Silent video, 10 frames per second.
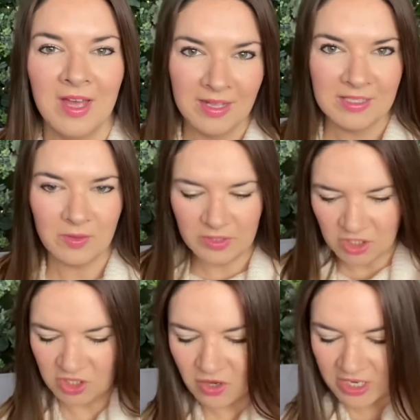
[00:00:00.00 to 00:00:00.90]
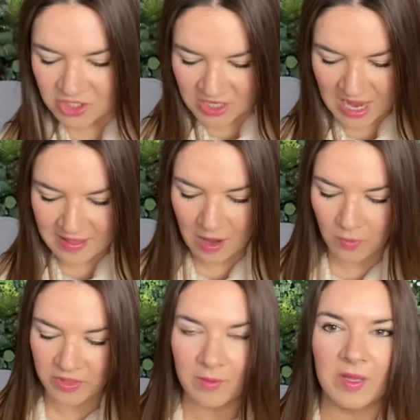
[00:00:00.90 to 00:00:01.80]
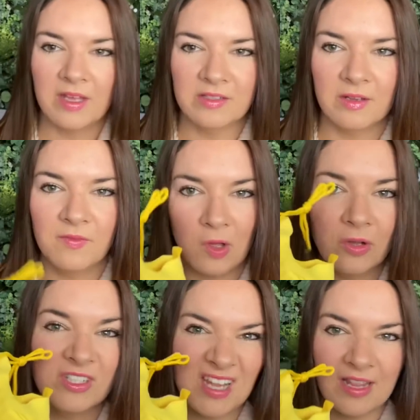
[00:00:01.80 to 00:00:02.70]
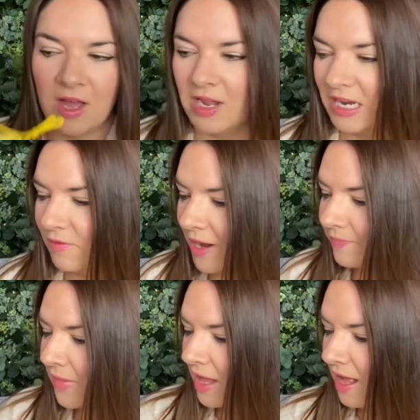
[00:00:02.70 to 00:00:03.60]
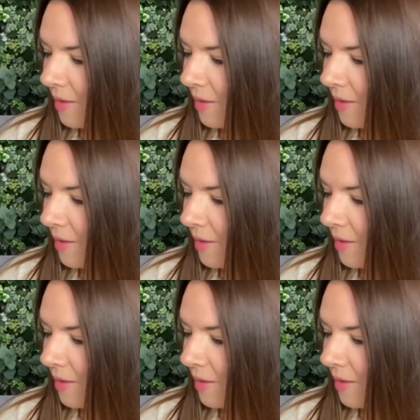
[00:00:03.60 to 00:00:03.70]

so I just thought I'd share that with you because I forgot to say that earlier right I'm